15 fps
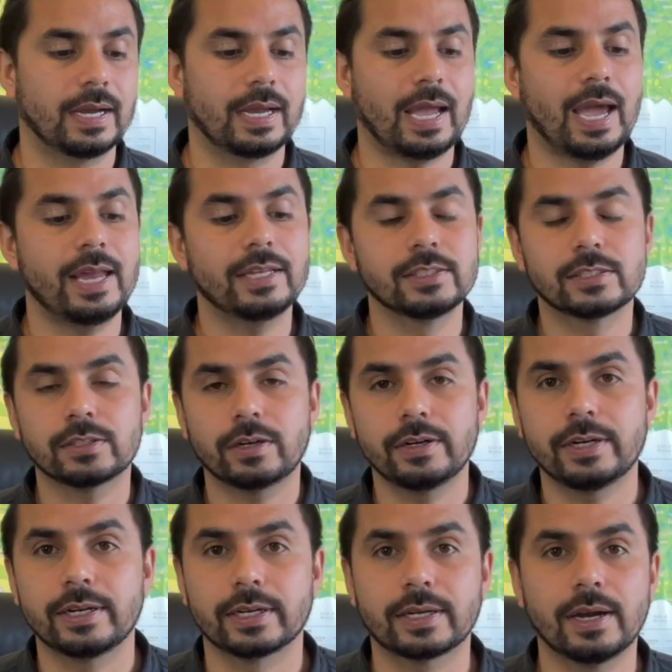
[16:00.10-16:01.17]
hadn't
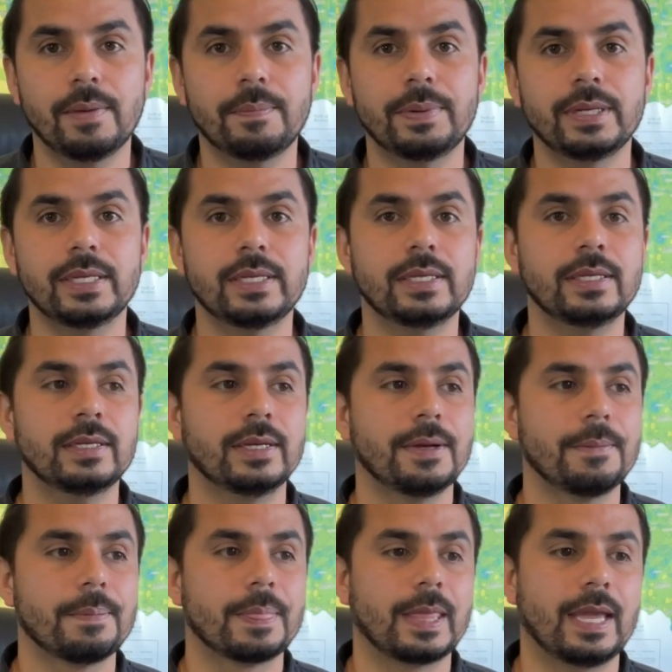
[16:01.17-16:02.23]
started a company.
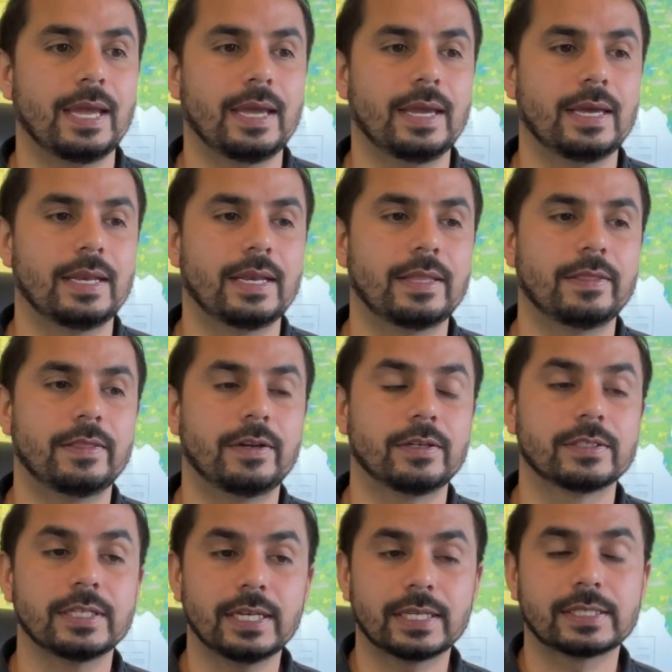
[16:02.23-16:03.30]
And
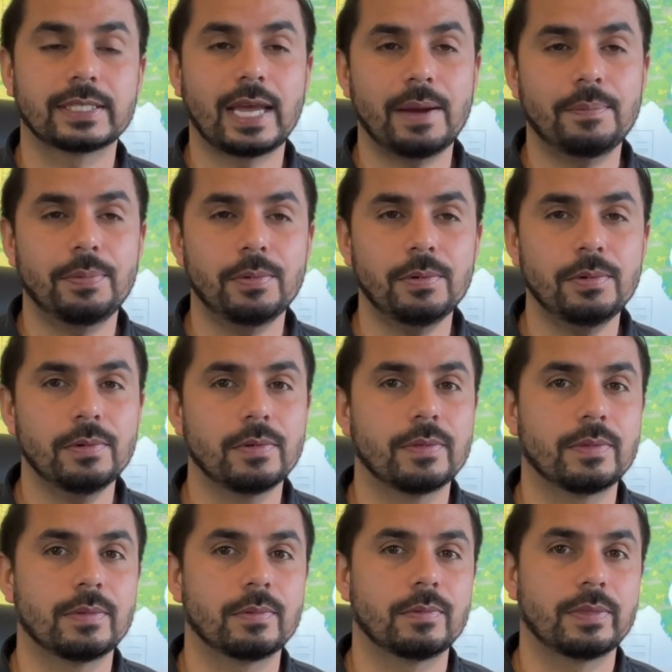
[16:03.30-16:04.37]
there's an example
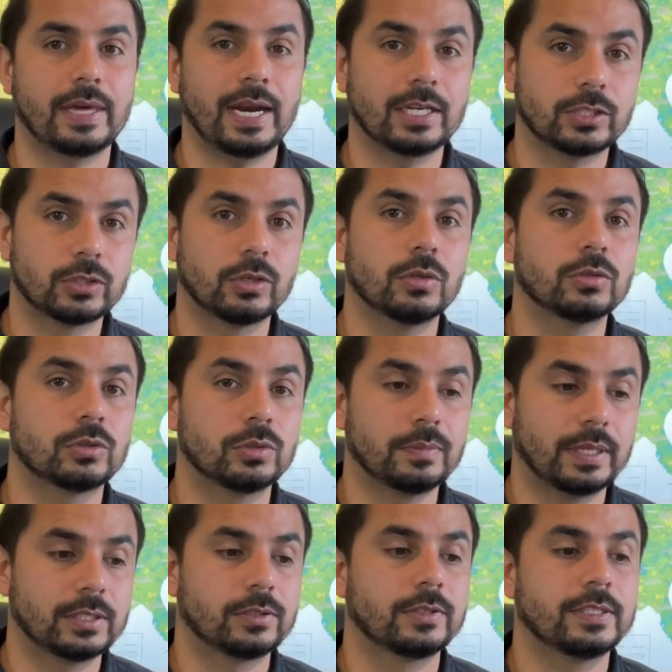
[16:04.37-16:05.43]
that I showed to
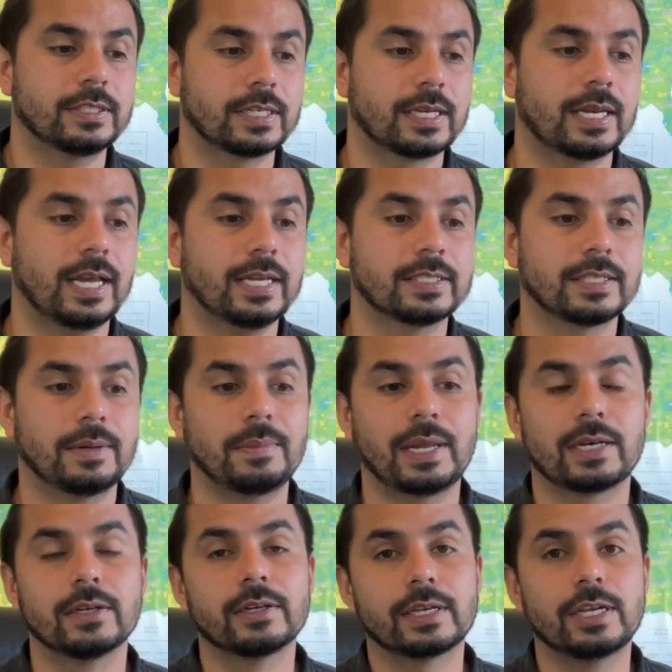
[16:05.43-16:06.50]
my students in class, and I'm
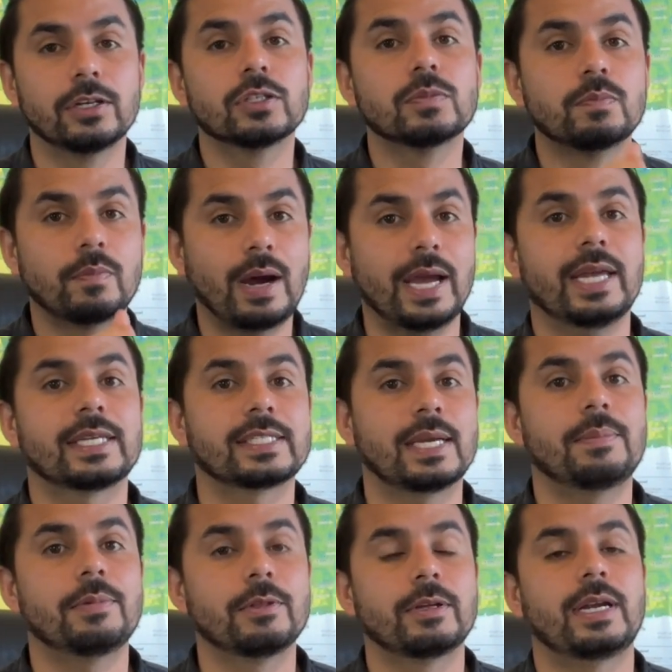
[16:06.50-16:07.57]
like, look, here's my
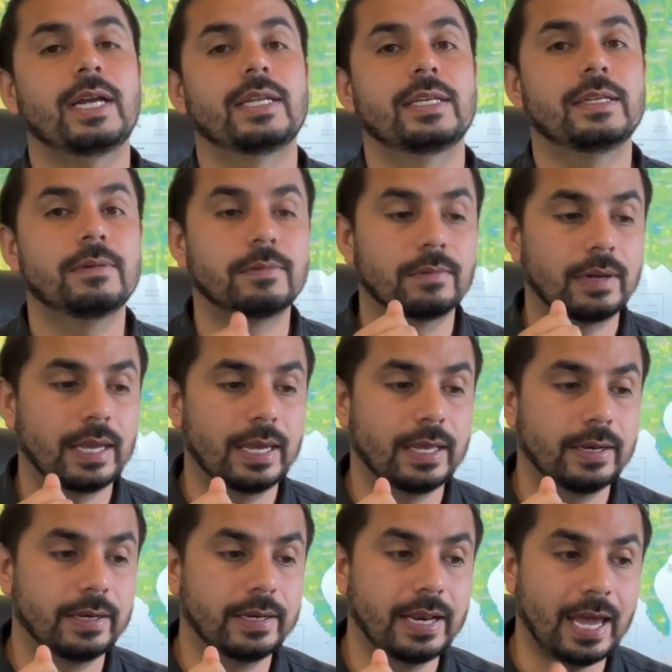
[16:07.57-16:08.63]
example that I did,
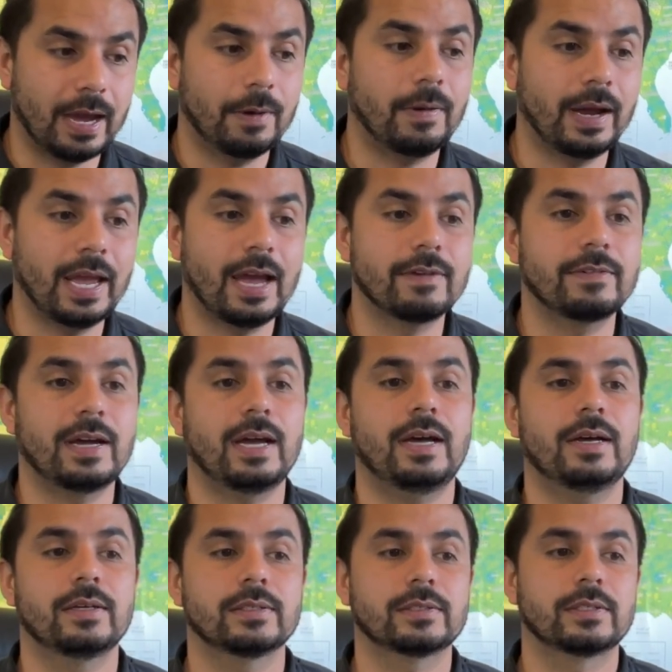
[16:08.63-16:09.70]
and now I have a
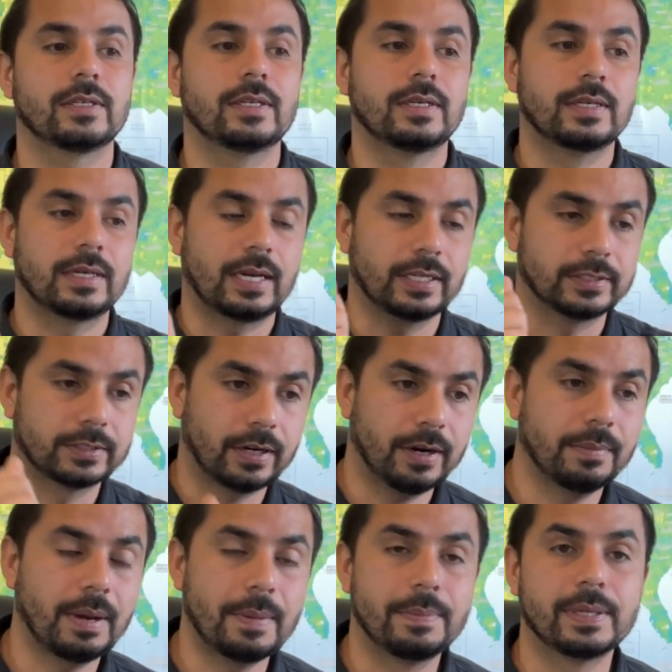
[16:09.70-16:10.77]
house. I
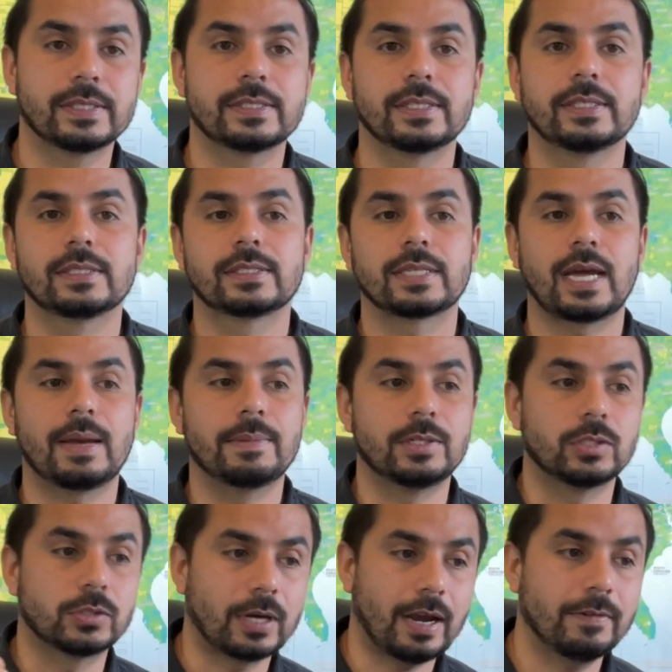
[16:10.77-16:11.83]
started my business. I've been
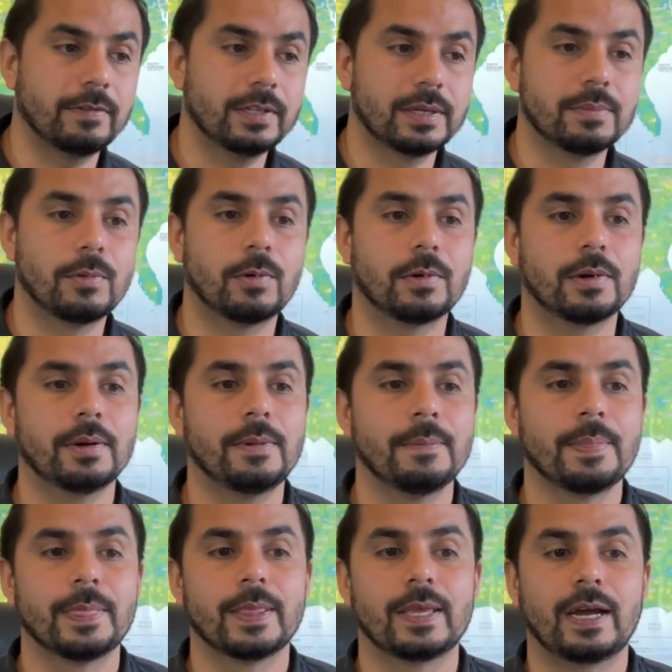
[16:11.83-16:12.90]
traveling more.
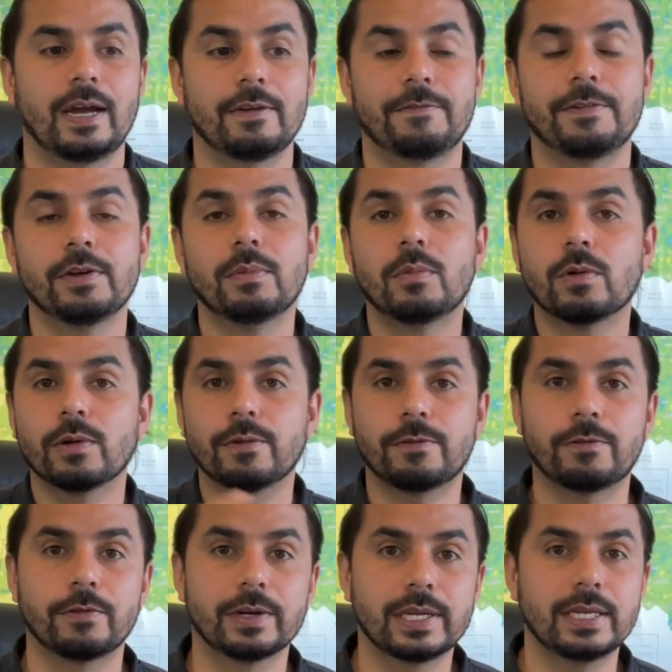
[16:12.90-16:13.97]
I feel more
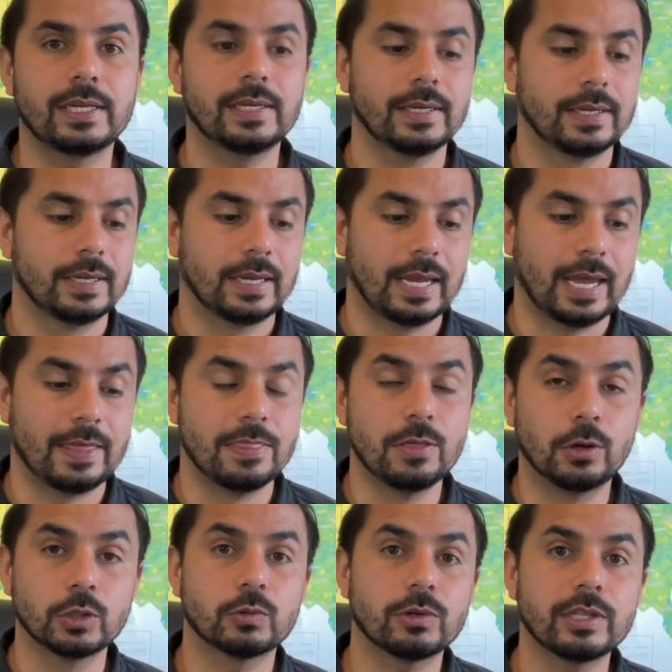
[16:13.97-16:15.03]
free. And
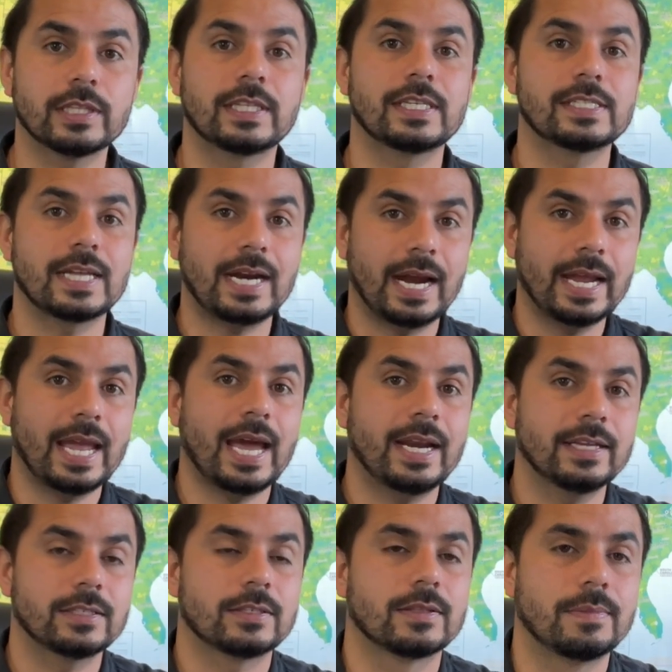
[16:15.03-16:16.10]
those were the things that I
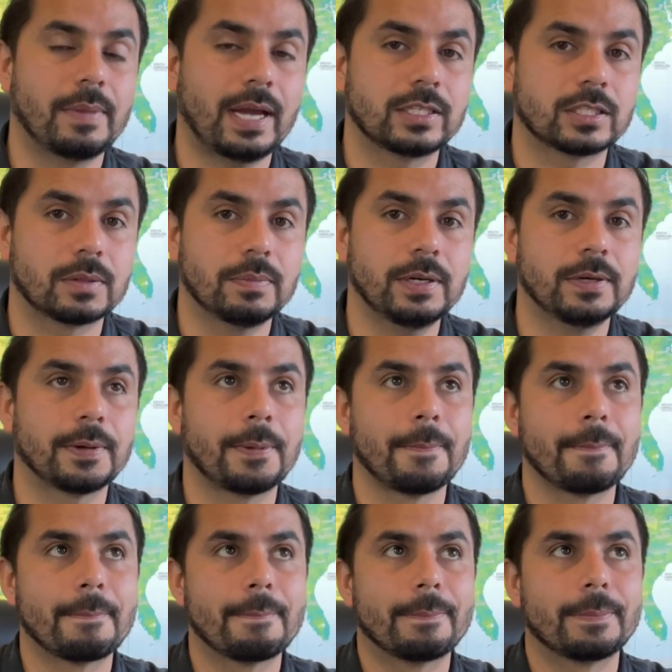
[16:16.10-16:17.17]
added to the magic mirror.
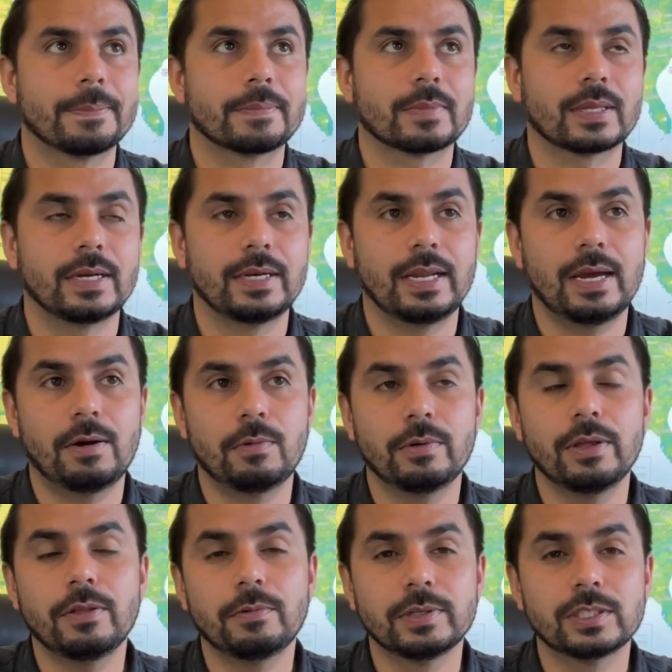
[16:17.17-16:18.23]
Now, one
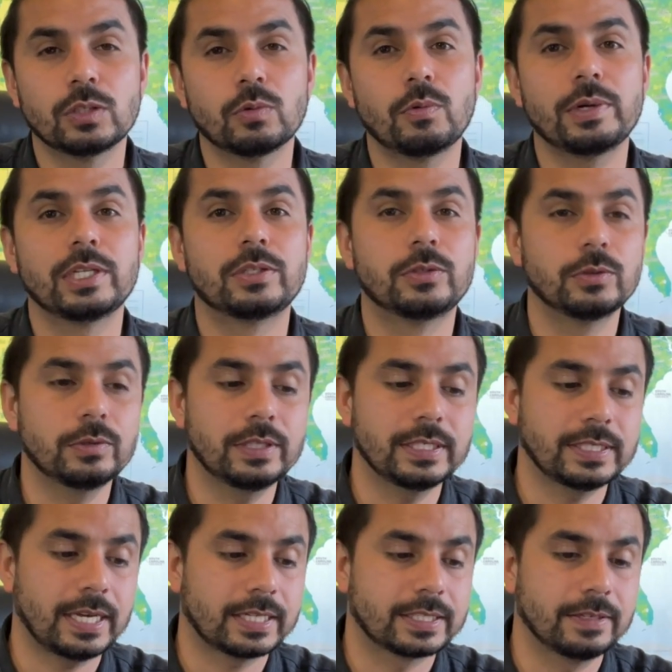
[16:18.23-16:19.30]
of the reasons we do
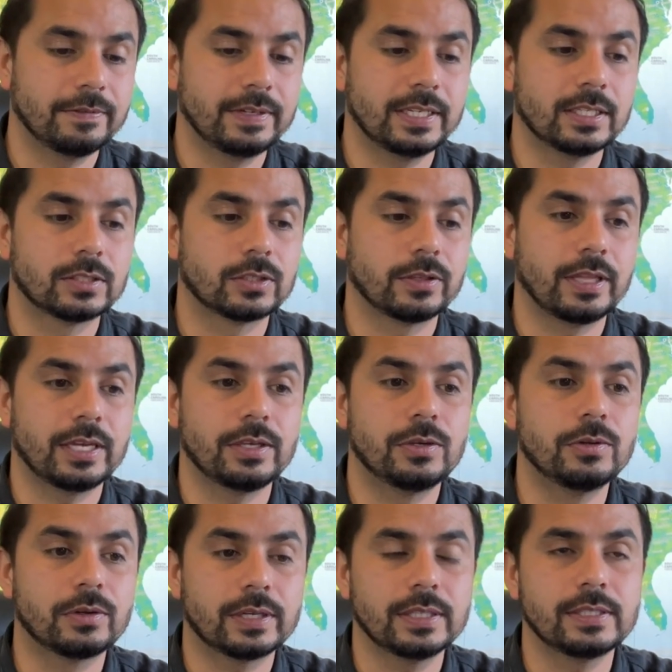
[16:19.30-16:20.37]
this activity is so that
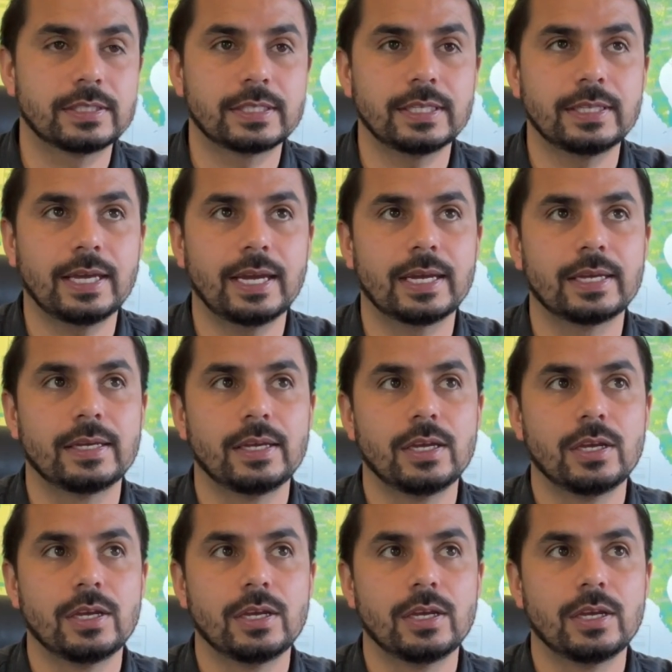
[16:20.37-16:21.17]
you can see that